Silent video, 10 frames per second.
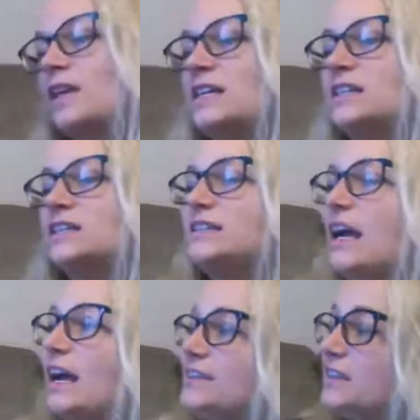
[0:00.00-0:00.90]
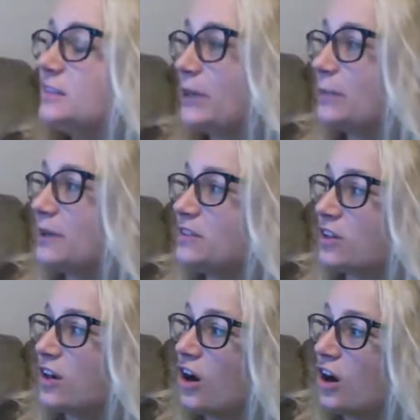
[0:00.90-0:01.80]
Science experiments are
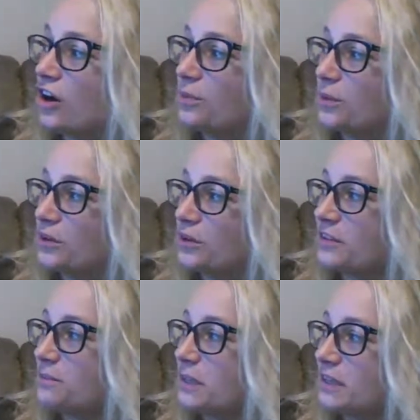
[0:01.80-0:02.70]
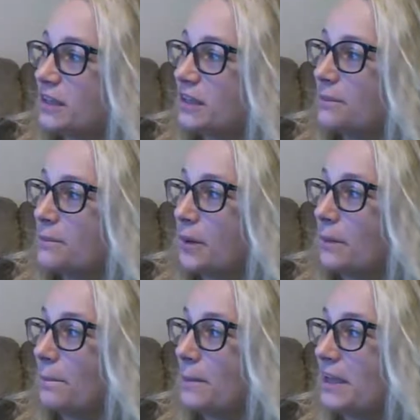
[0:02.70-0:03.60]
hard work, said Pete,
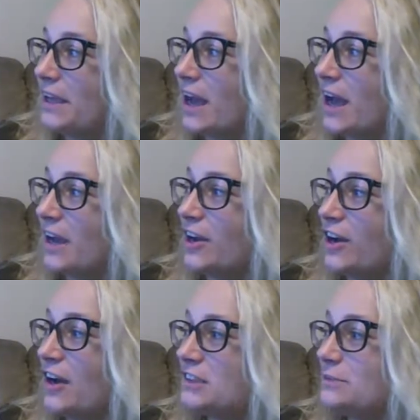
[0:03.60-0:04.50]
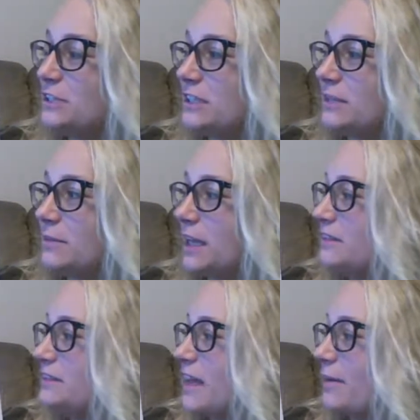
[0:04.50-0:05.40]
but being on an awesome team
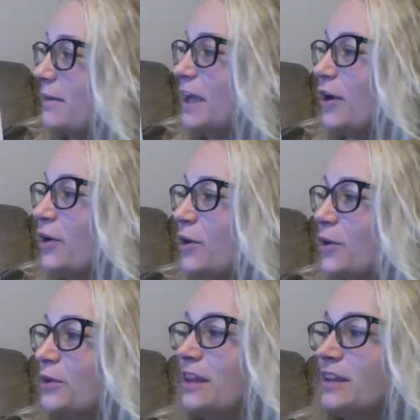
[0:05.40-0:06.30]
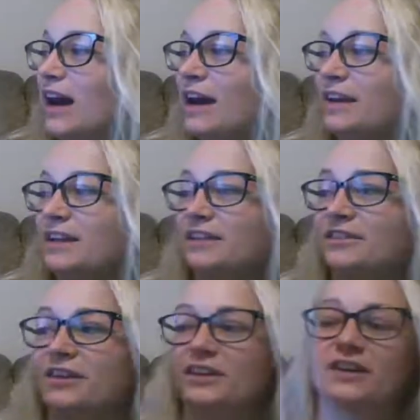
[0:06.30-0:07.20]
makes them a whole lot
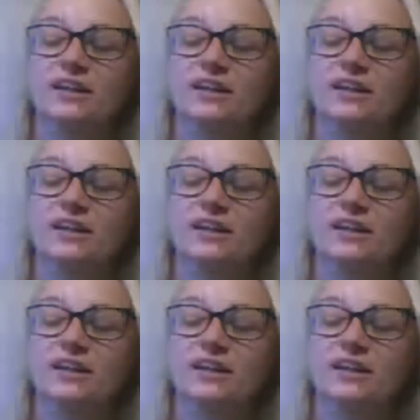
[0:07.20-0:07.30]
easier.